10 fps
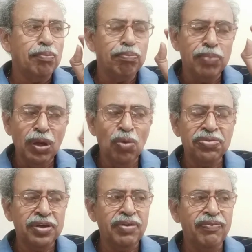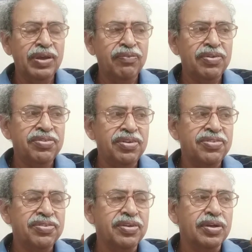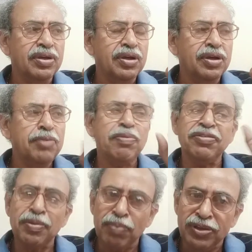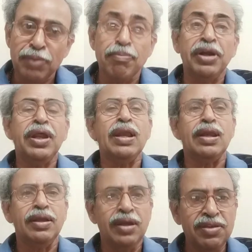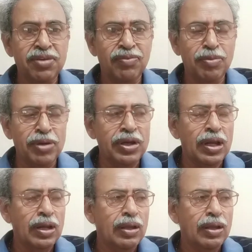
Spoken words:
below certain frequencies, depends upon the metal, nature of the metal,